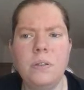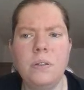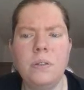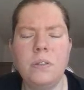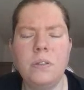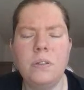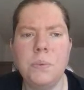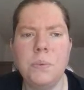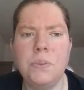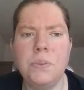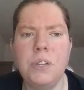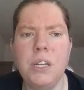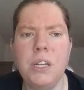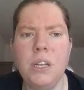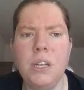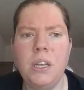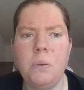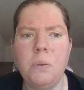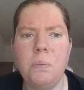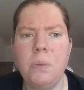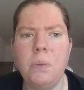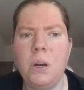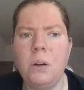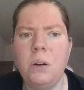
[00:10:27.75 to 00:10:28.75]
subsidy
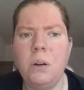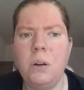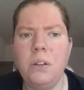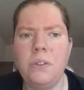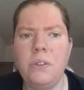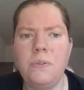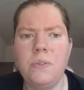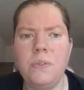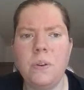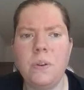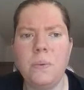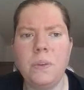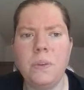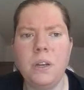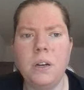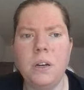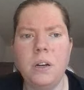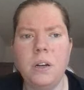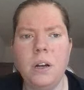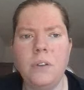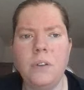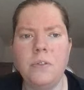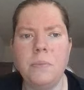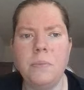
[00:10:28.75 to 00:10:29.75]
or bonus from the
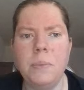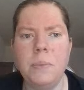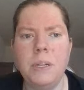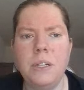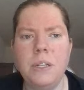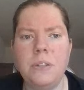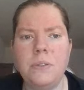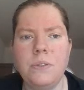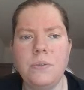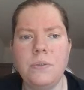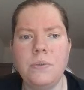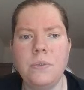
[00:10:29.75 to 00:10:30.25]
government